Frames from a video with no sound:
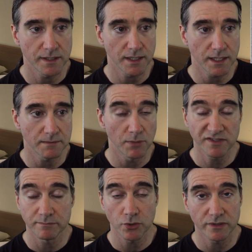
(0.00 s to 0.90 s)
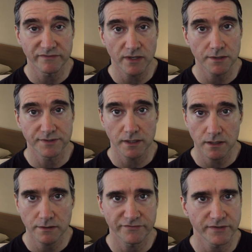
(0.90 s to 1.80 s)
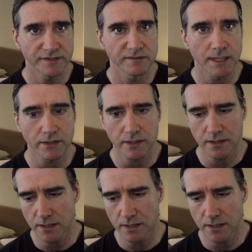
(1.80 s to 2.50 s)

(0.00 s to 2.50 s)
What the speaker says: most important of all, tell all your friends about it.